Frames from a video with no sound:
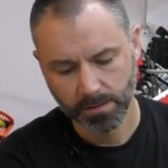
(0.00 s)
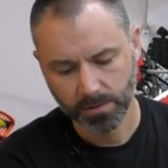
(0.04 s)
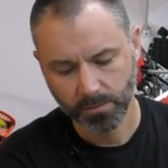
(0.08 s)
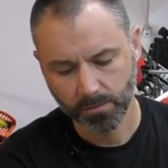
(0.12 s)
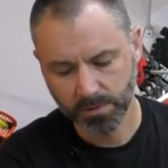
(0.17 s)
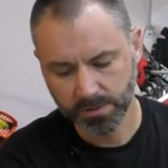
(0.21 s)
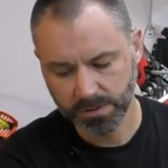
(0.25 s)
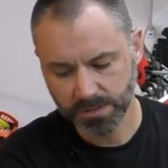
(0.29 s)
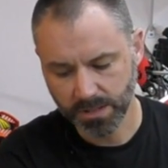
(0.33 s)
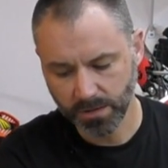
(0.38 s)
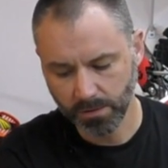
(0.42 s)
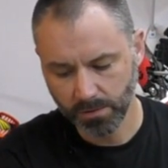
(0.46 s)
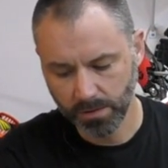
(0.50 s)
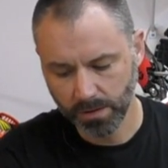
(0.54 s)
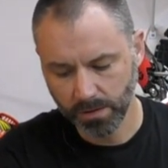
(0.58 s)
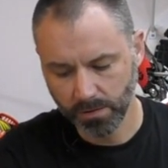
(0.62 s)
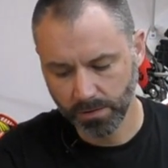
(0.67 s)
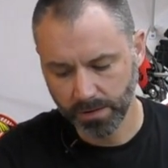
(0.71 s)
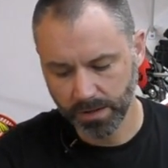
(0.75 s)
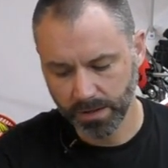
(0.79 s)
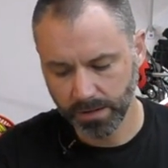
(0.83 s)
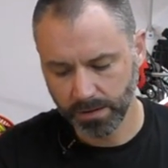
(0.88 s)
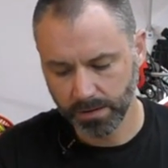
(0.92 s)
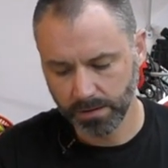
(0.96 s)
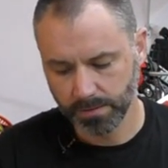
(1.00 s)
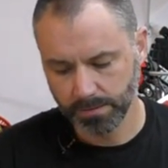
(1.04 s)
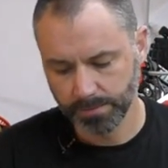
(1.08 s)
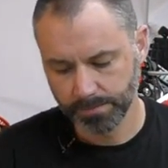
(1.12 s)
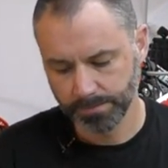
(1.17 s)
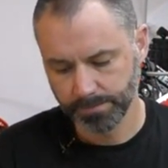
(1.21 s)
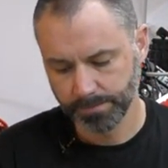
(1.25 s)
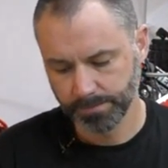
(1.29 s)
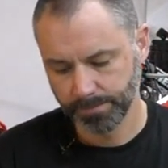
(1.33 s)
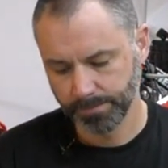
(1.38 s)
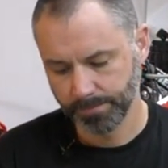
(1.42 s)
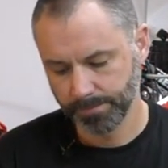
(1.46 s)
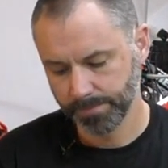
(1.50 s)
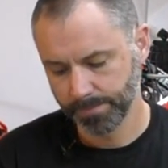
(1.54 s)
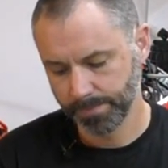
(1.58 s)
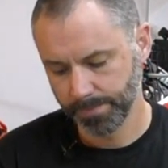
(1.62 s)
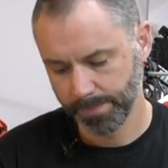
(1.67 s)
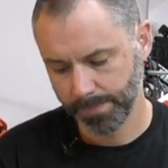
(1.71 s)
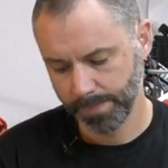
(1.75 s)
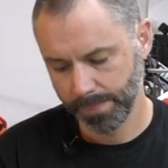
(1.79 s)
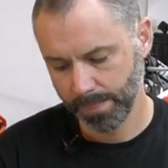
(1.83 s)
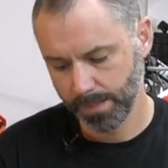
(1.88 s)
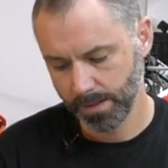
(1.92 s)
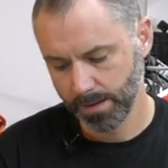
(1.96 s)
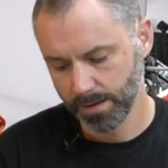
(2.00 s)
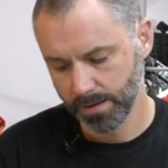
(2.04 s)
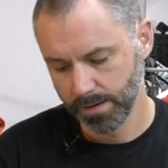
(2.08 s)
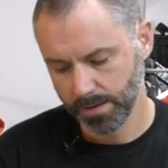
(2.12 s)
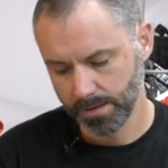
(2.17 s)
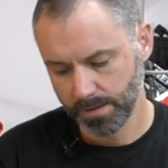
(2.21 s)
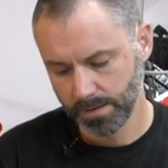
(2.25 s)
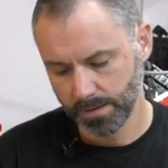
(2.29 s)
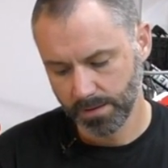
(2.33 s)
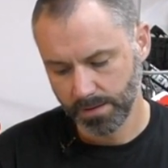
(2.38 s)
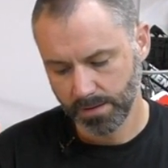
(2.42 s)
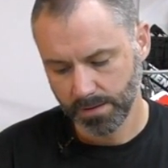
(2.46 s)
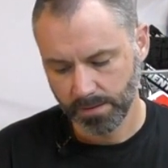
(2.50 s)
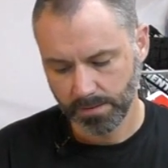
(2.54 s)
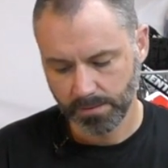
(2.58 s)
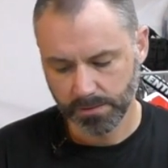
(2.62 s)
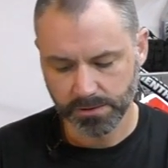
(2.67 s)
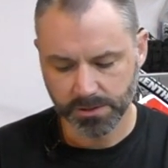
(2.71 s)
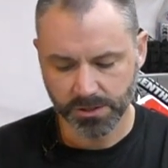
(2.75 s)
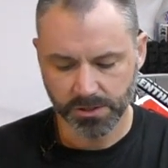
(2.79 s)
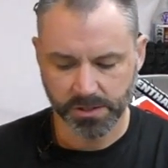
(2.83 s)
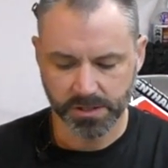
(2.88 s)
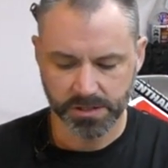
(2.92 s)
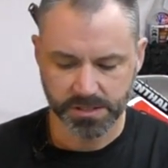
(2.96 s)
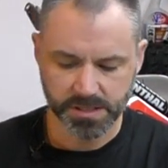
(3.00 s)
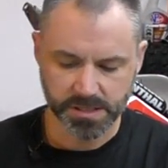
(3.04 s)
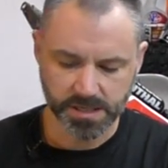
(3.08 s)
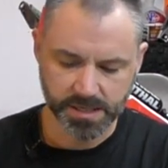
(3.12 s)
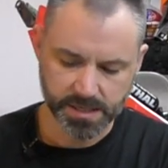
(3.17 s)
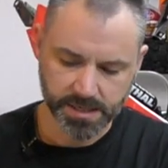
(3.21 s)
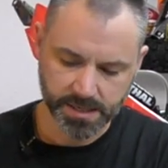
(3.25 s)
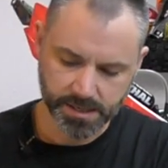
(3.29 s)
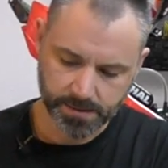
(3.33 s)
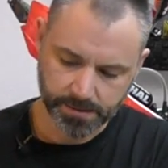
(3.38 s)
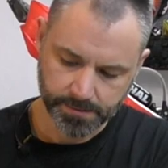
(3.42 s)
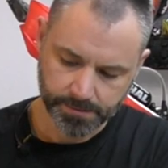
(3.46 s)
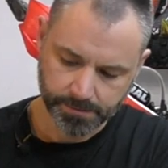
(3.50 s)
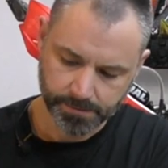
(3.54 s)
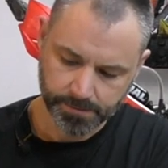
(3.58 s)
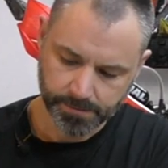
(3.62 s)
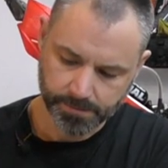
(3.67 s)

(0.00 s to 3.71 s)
what's going on here. As you can see,